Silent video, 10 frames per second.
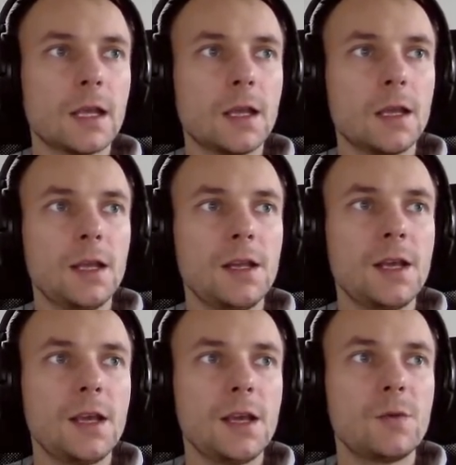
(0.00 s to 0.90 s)
In
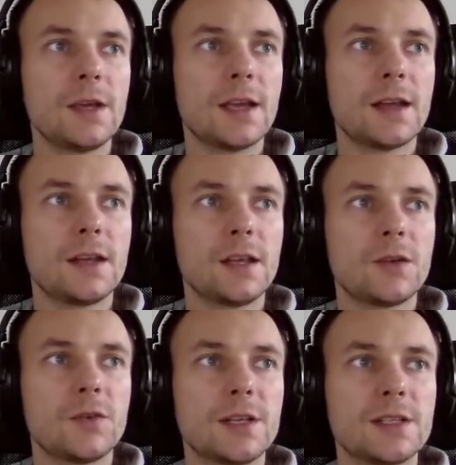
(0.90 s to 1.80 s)
here we can
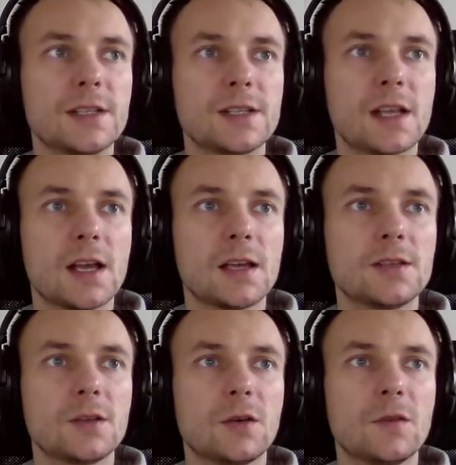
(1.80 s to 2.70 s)
increase the
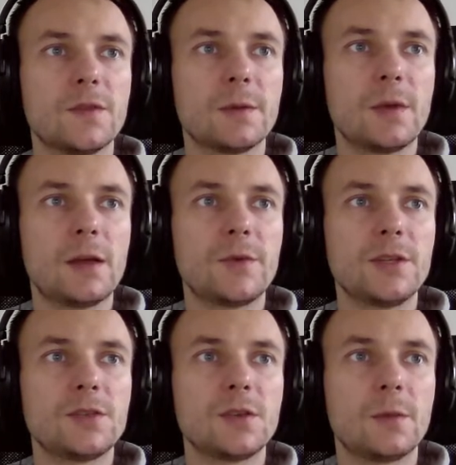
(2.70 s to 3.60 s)
size of the memory
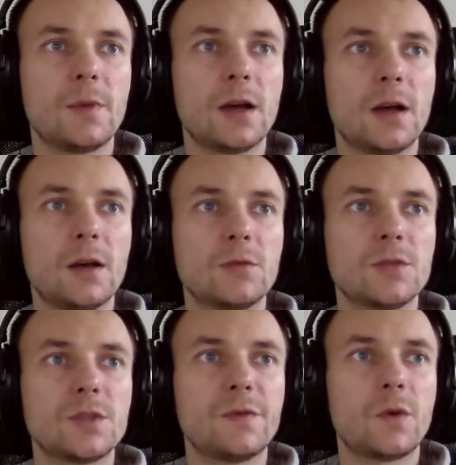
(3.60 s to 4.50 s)
to
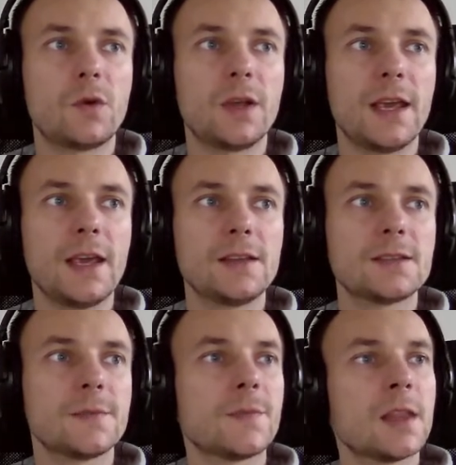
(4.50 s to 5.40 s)
about 4
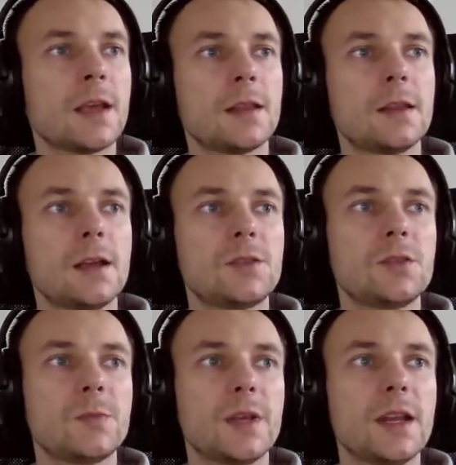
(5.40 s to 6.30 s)
gigs. That
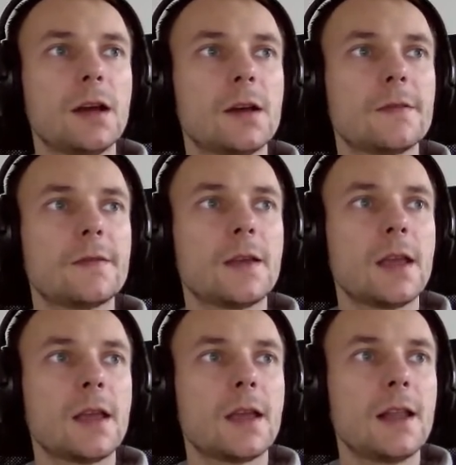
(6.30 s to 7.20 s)
should be enough.
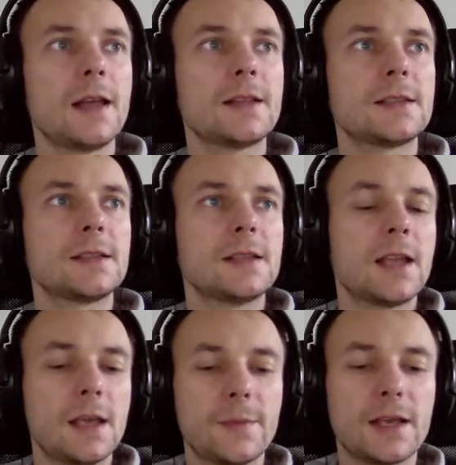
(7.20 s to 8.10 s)
Let's
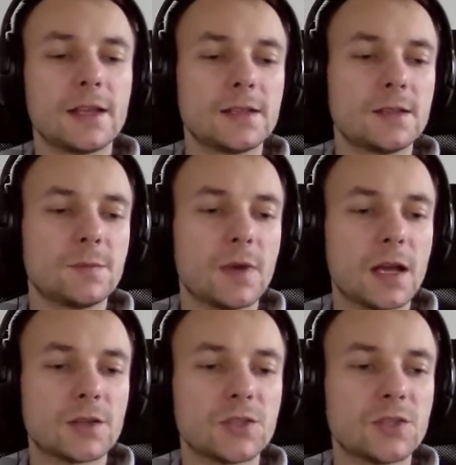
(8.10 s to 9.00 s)
name it
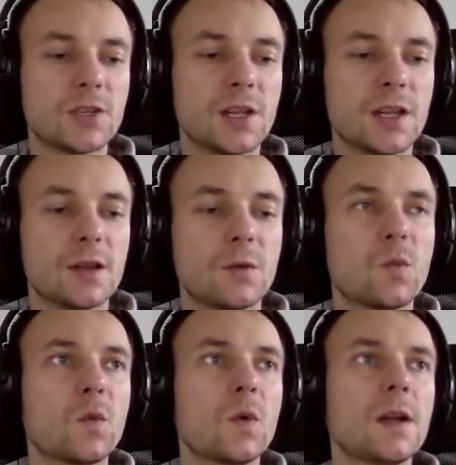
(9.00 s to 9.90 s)
machine
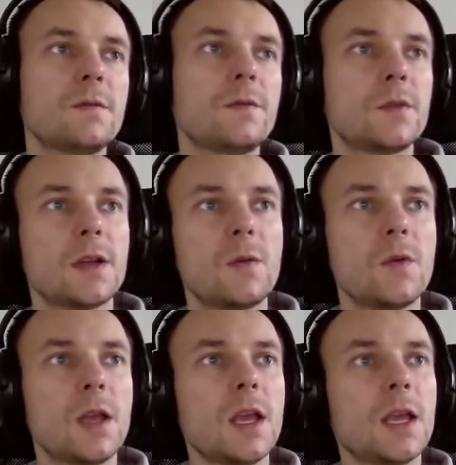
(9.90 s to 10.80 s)
1 for now.
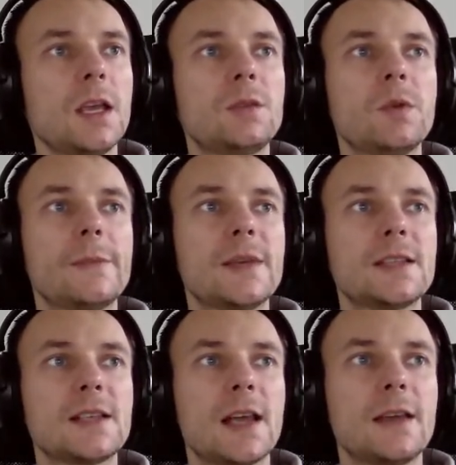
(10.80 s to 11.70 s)
It will be
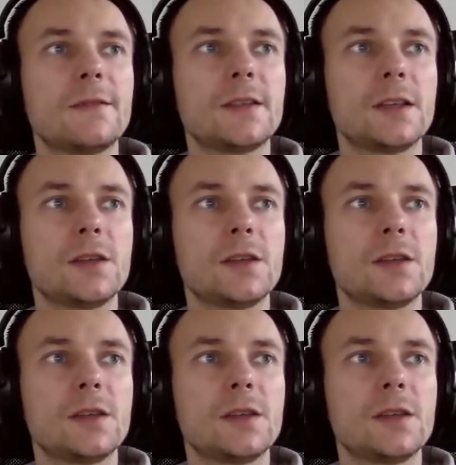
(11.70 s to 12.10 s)
saved in